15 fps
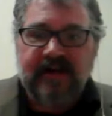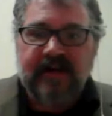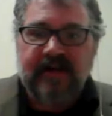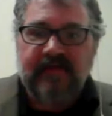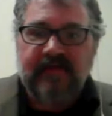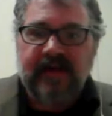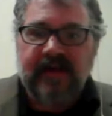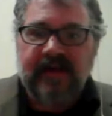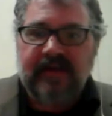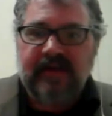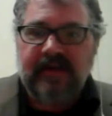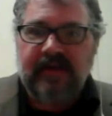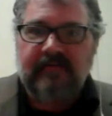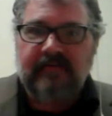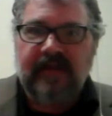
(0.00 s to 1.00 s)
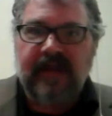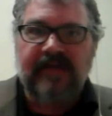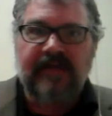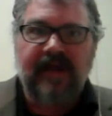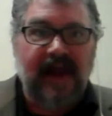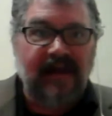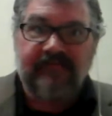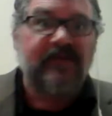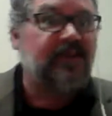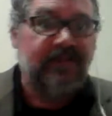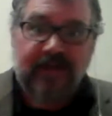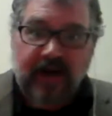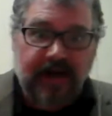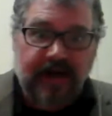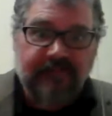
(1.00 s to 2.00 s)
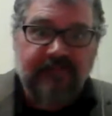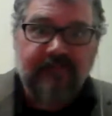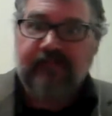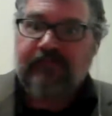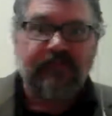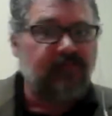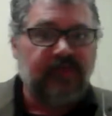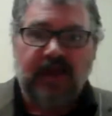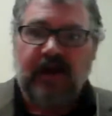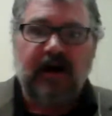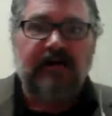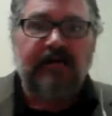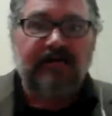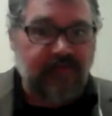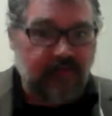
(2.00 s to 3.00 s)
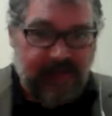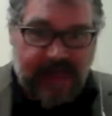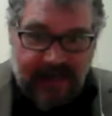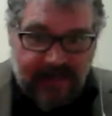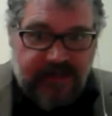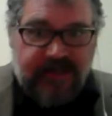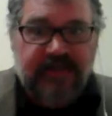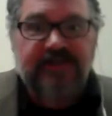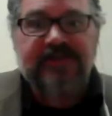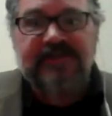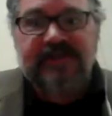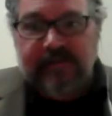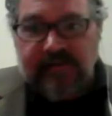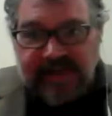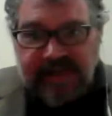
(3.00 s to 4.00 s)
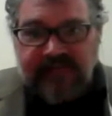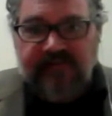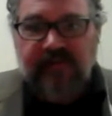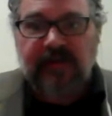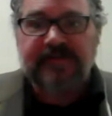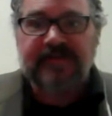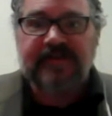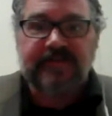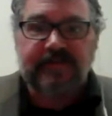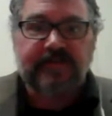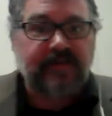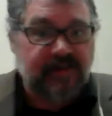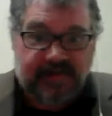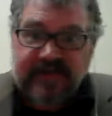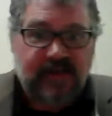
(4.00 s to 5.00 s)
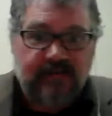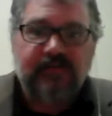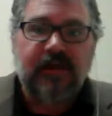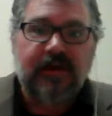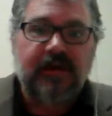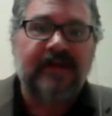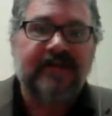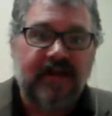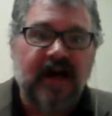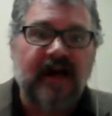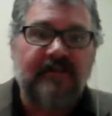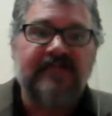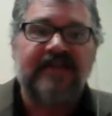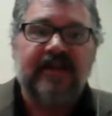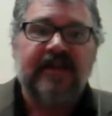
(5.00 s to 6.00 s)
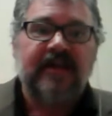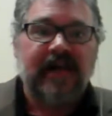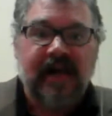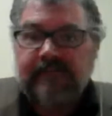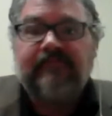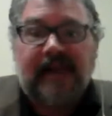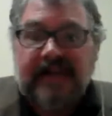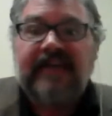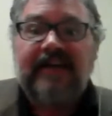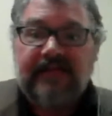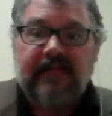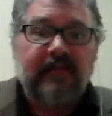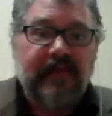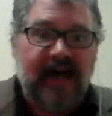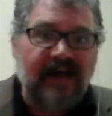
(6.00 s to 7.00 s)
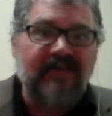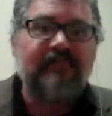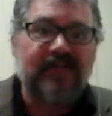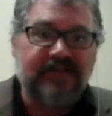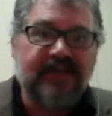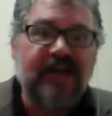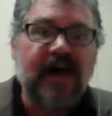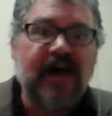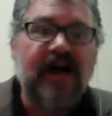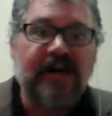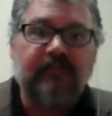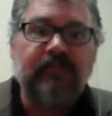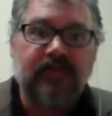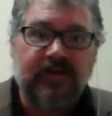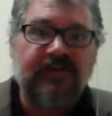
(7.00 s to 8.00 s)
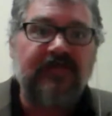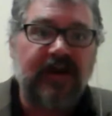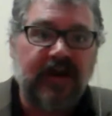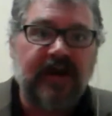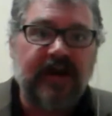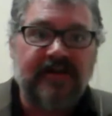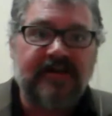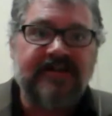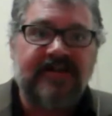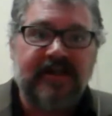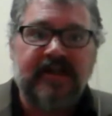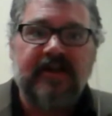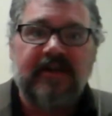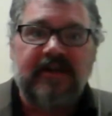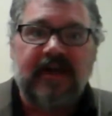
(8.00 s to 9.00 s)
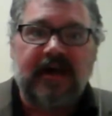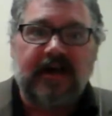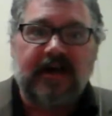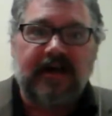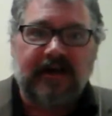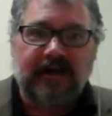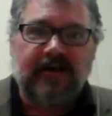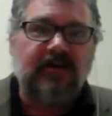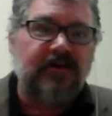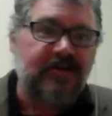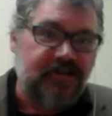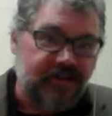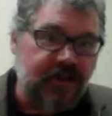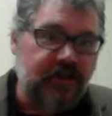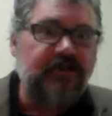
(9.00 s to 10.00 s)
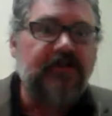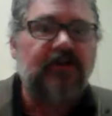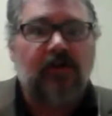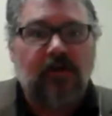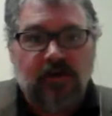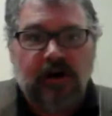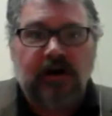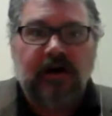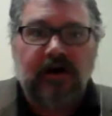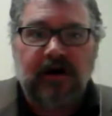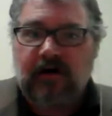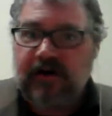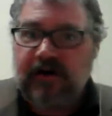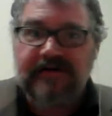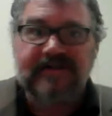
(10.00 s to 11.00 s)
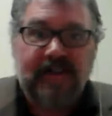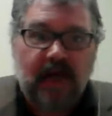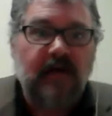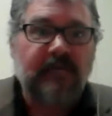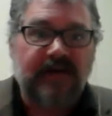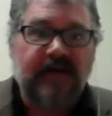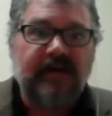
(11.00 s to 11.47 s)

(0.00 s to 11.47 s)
that have been done from ancient to medieval to contemporary times. And many of them have been tied up with various Christian or Islamic